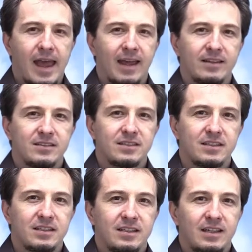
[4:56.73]
And
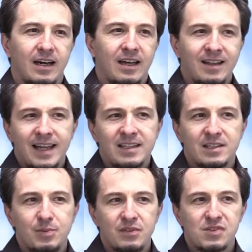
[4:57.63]

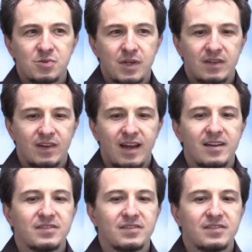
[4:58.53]
unlike the previous ways